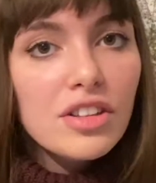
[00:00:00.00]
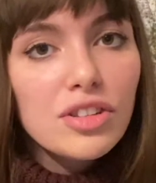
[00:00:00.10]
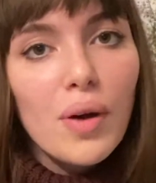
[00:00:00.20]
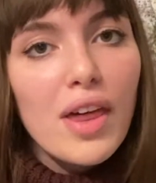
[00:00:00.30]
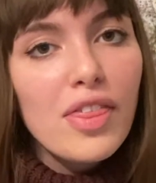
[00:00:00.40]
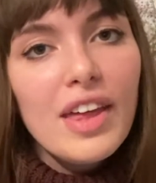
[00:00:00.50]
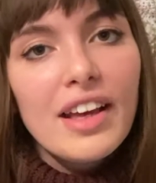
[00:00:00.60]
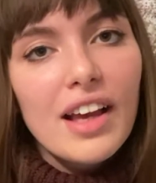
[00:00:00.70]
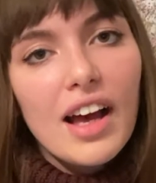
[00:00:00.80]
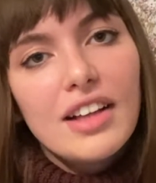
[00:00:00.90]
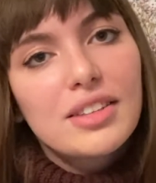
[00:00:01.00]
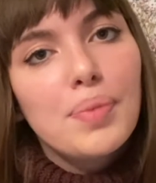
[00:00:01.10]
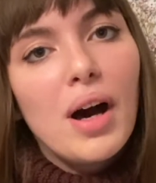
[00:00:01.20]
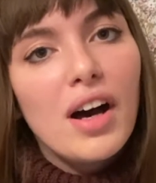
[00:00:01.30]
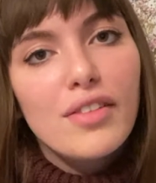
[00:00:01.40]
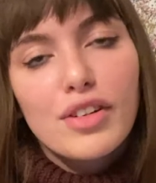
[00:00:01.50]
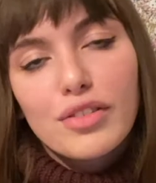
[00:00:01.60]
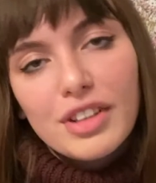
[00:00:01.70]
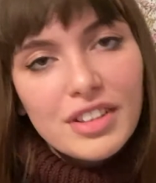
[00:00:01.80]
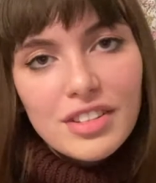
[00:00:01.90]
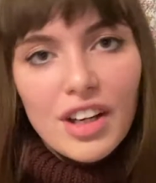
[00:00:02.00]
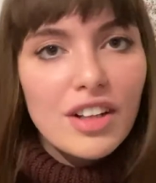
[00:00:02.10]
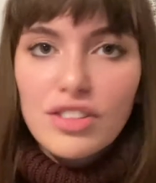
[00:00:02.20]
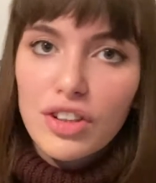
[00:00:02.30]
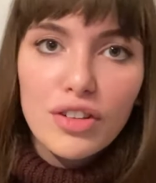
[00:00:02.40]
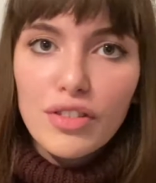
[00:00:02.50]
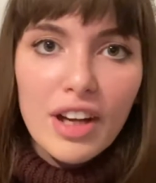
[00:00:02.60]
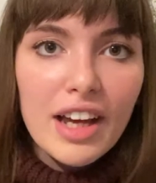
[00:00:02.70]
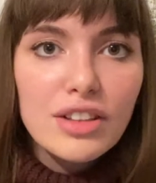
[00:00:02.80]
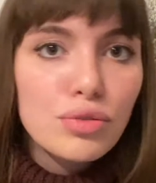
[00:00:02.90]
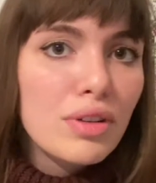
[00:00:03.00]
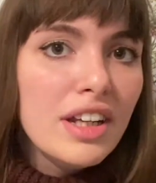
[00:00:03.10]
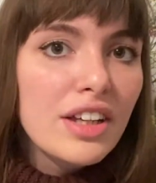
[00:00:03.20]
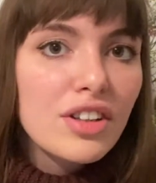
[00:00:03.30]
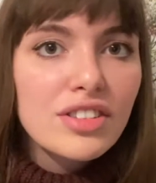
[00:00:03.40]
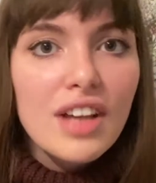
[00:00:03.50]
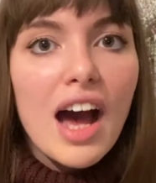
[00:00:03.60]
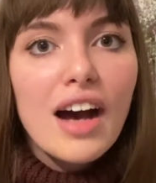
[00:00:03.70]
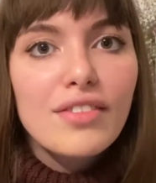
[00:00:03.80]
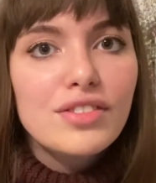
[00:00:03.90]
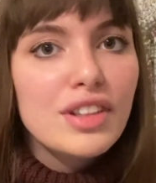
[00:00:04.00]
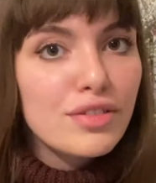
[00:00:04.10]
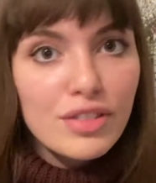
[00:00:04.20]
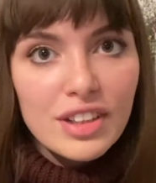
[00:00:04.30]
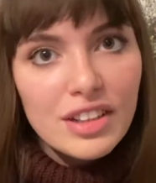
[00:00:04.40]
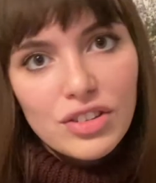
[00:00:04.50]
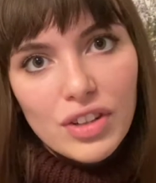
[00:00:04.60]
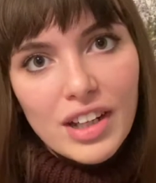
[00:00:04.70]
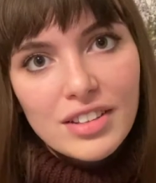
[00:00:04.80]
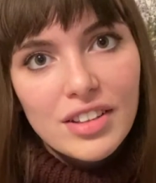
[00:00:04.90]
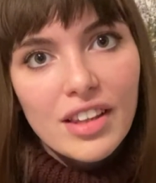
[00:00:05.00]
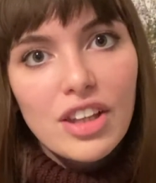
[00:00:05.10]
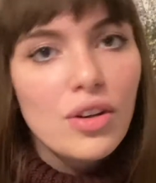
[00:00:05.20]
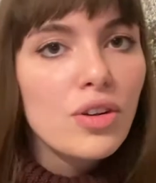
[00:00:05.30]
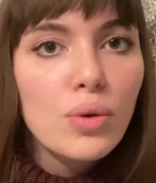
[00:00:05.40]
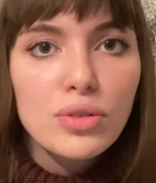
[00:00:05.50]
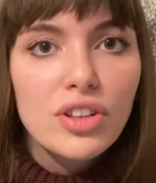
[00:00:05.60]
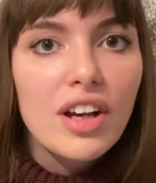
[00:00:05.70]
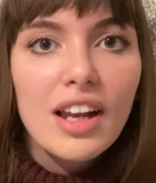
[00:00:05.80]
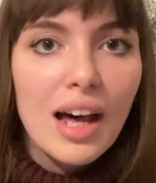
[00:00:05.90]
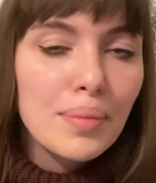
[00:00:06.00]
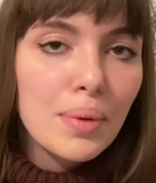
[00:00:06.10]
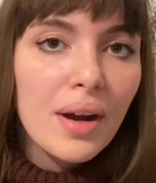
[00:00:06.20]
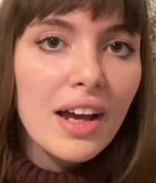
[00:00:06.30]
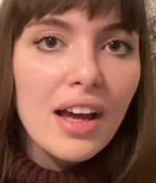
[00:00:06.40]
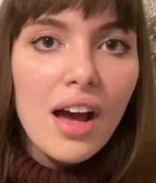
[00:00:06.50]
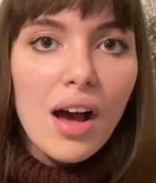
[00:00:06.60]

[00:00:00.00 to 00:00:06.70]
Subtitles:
So I think as part of a research career, it's really good to have different interests so that you can also collaborate